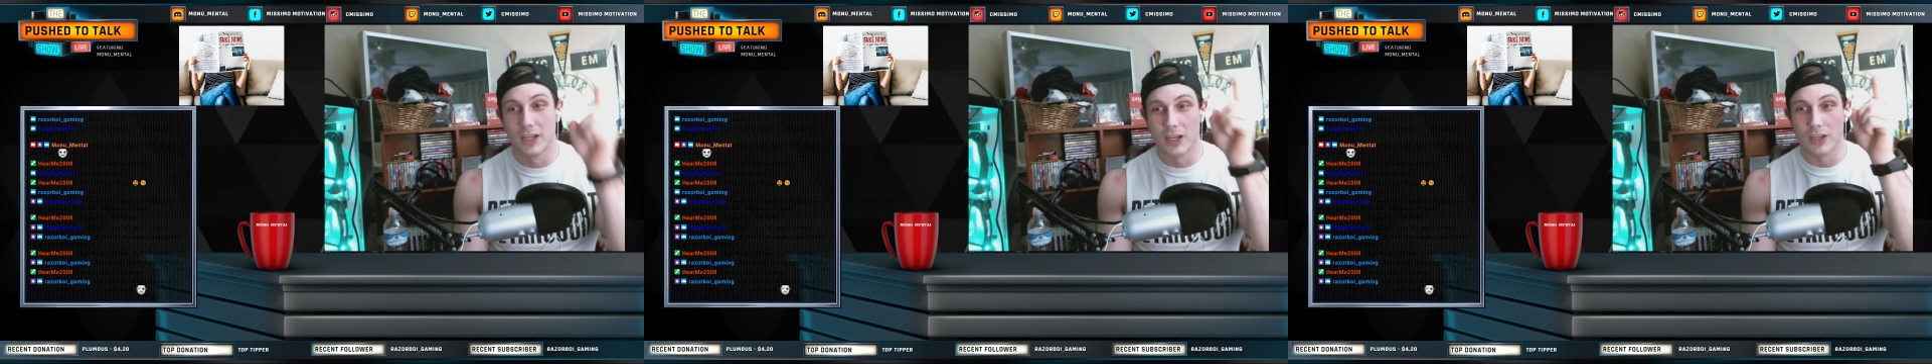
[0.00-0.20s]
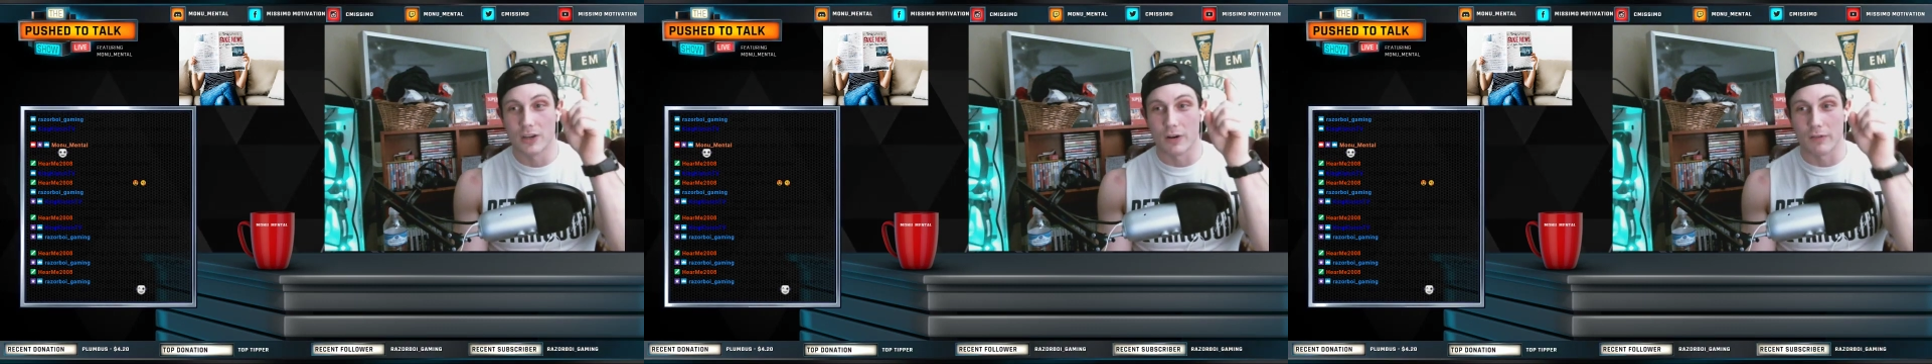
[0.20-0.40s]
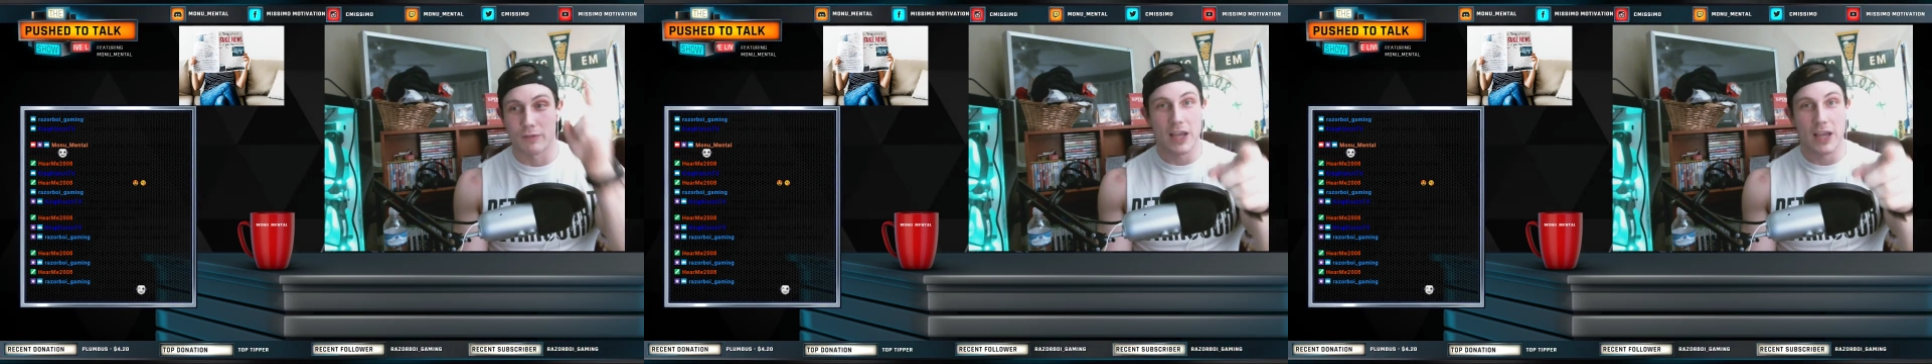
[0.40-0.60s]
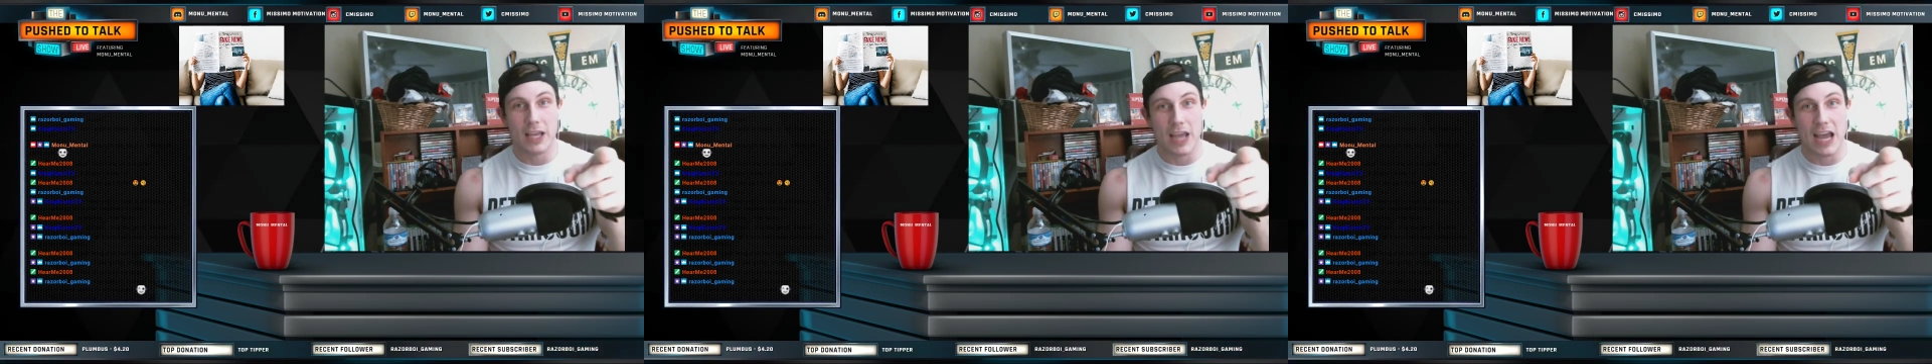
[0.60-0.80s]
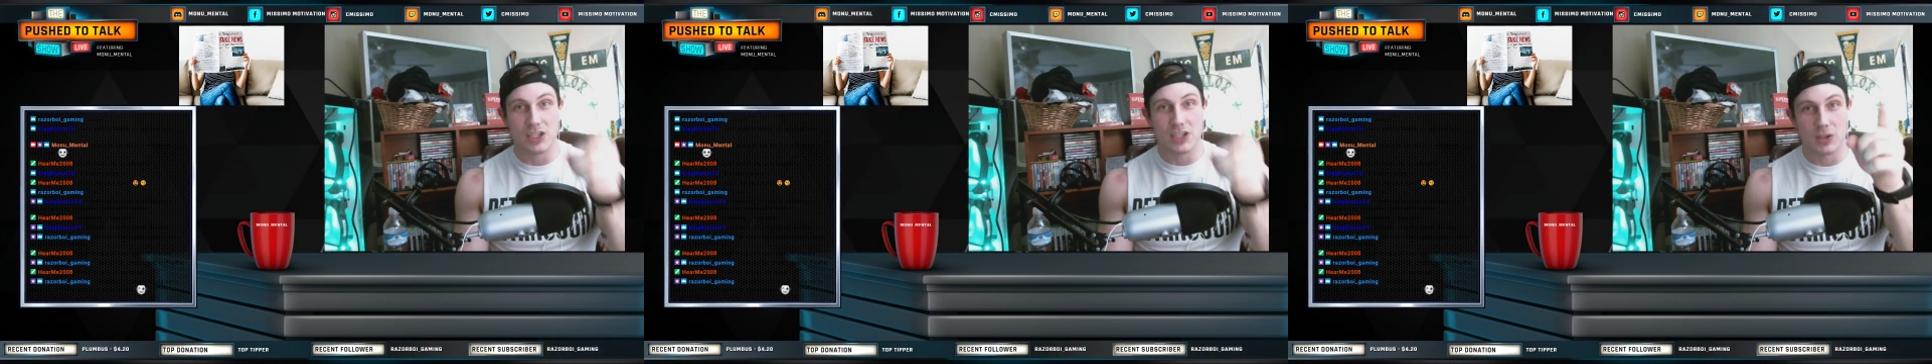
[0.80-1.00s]
You're a fake
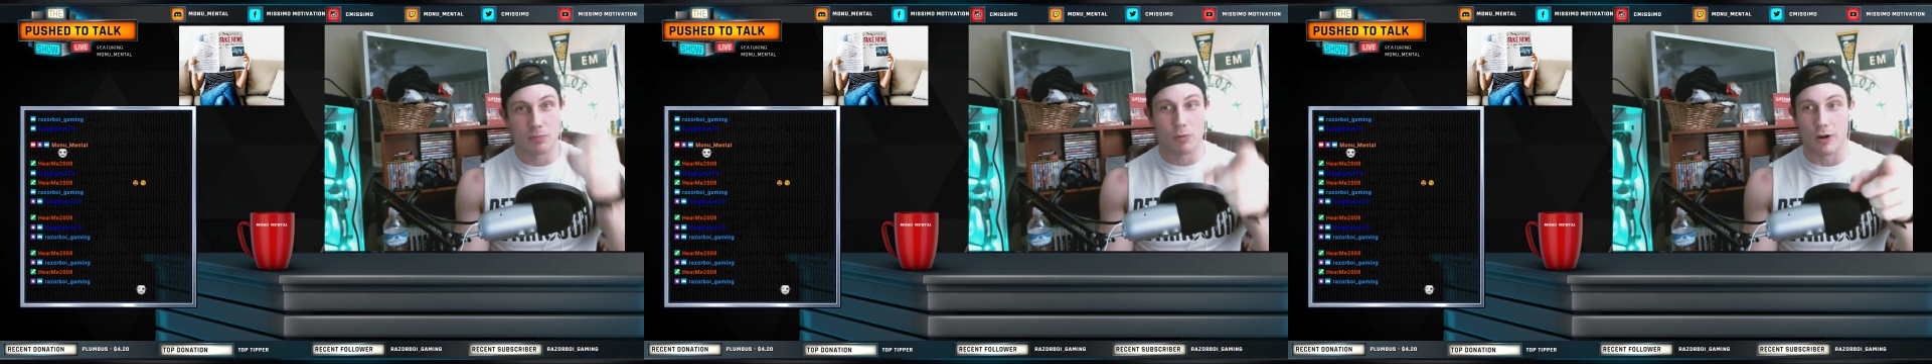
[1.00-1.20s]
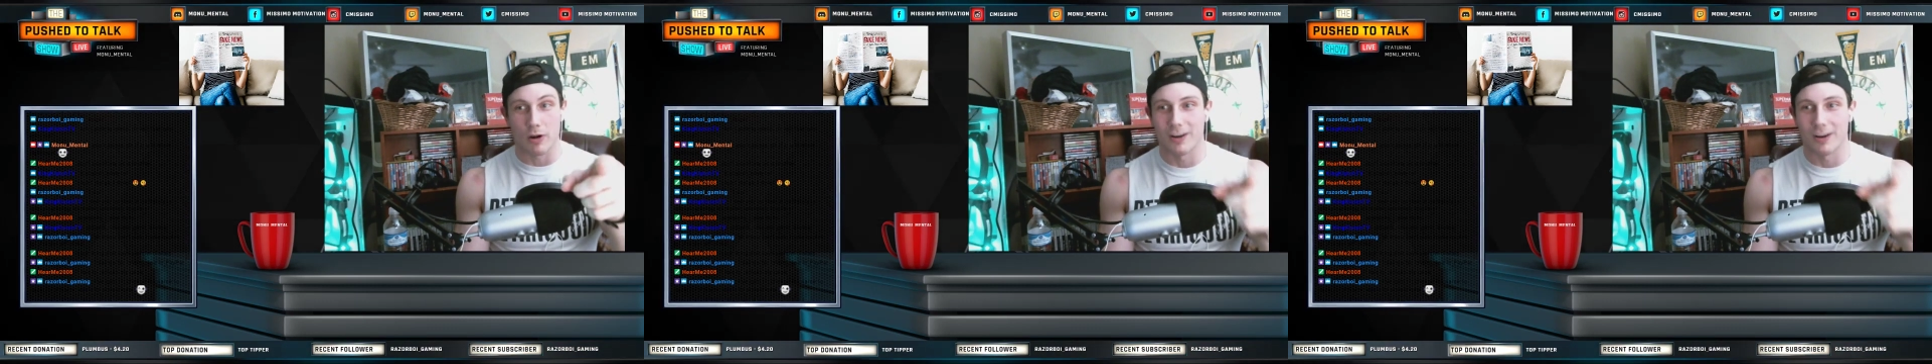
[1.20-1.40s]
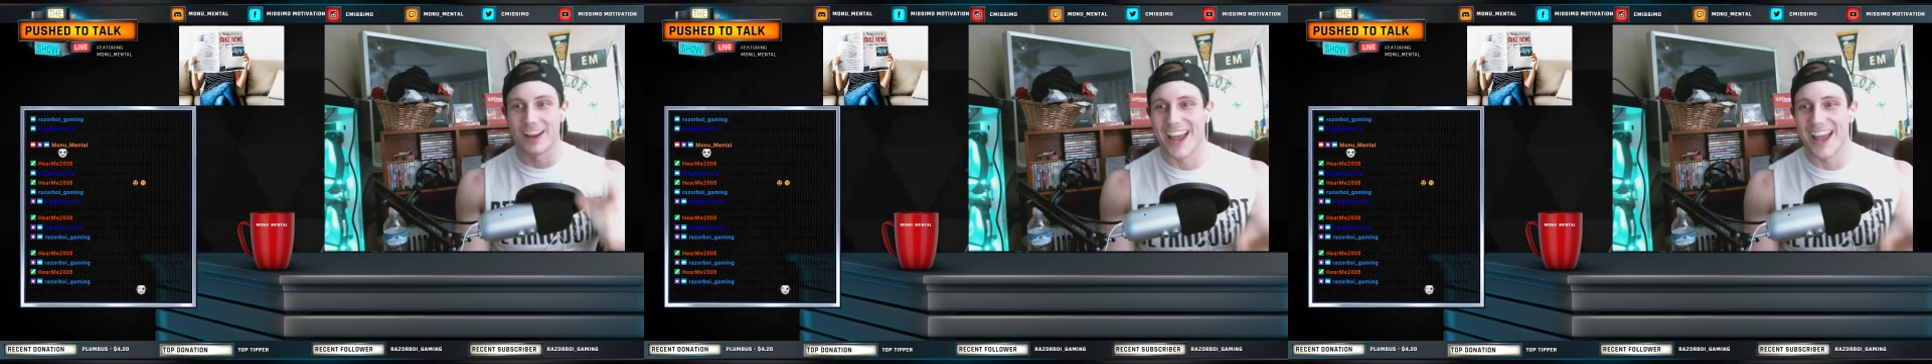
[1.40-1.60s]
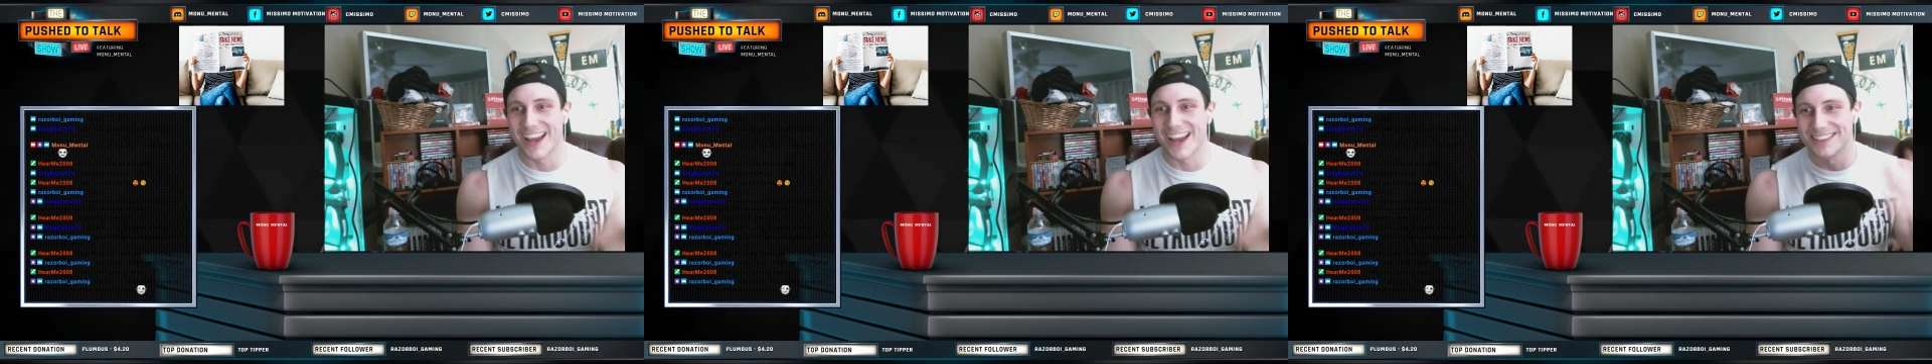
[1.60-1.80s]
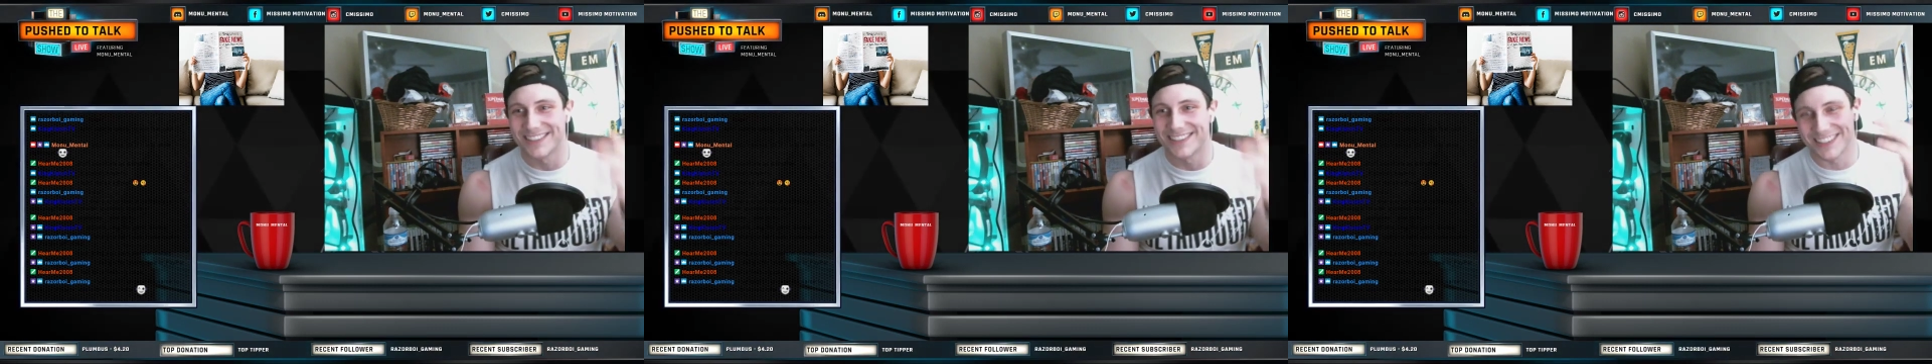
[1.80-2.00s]
ass supporter.
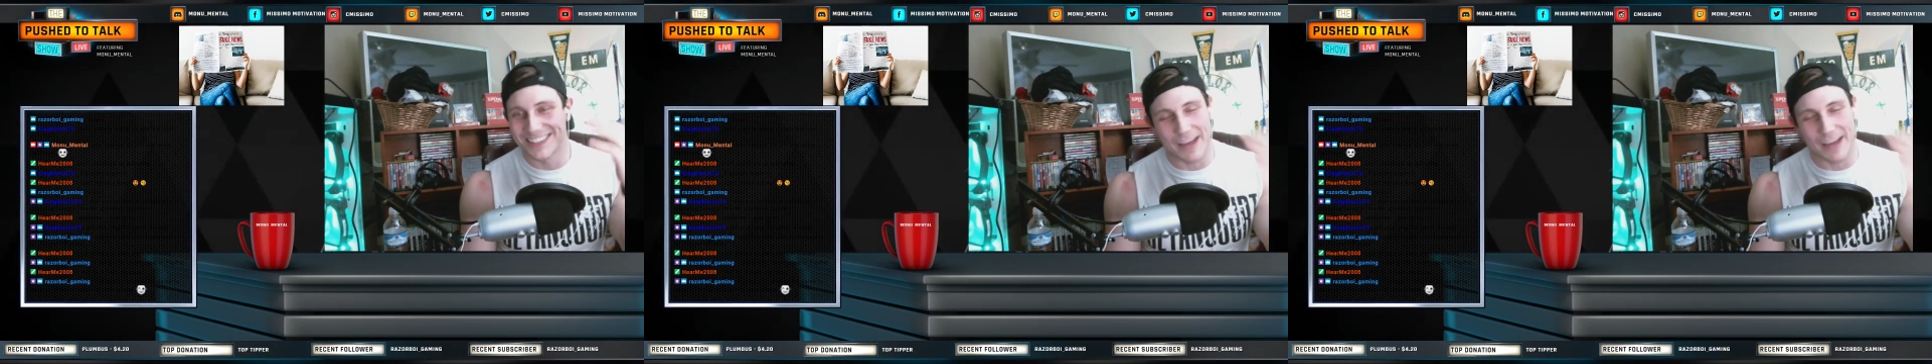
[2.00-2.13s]
And